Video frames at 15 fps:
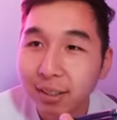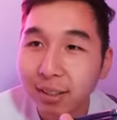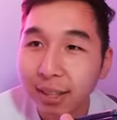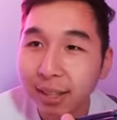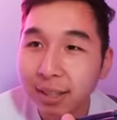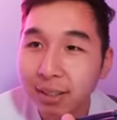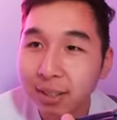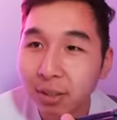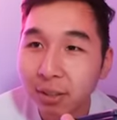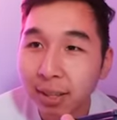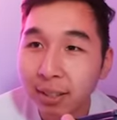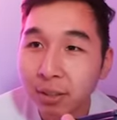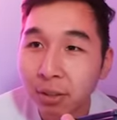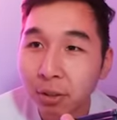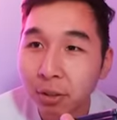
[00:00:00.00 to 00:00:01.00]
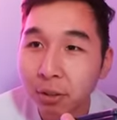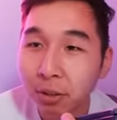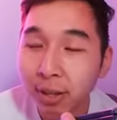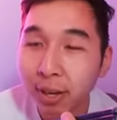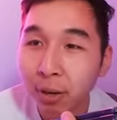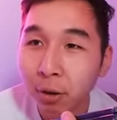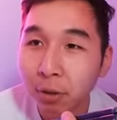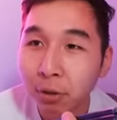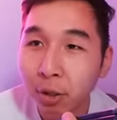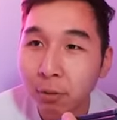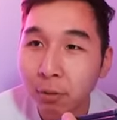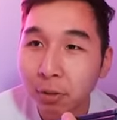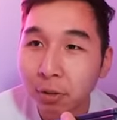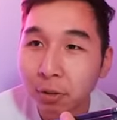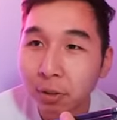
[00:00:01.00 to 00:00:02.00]
They can see your laser though, so you can't hard
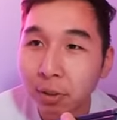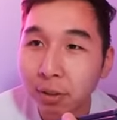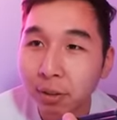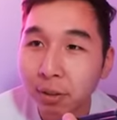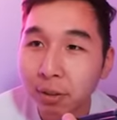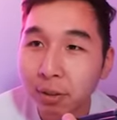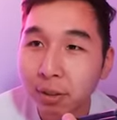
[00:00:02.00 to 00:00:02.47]
scope for too long.